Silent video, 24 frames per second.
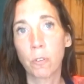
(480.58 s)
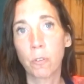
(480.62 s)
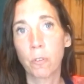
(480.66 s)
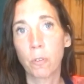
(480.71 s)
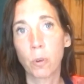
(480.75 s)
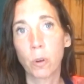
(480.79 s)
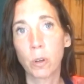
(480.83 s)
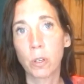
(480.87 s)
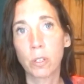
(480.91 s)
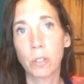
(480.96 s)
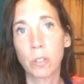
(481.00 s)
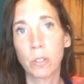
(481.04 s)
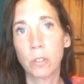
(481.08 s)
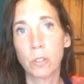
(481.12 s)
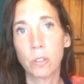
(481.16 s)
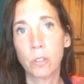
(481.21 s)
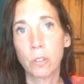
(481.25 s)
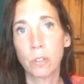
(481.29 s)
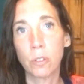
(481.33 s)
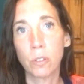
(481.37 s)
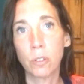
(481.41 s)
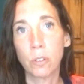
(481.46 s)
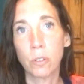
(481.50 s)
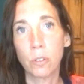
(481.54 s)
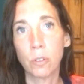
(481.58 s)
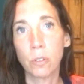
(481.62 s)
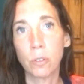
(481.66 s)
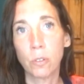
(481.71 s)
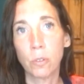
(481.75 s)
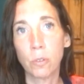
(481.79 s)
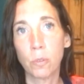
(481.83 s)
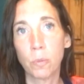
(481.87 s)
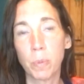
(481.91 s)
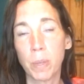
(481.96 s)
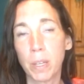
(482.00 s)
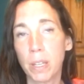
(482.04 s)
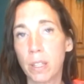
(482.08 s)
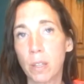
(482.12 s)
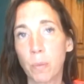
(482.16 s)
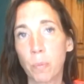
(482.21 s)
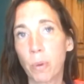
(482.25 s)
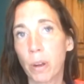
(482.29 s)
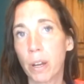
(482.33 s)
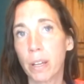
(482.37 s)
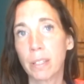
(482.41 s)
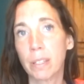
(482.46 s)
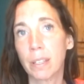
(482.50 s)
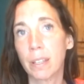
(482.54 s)
forced to be in the
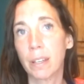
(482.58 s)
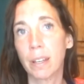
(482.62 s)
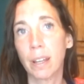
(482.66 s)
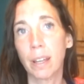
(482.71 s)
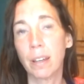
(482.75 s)
present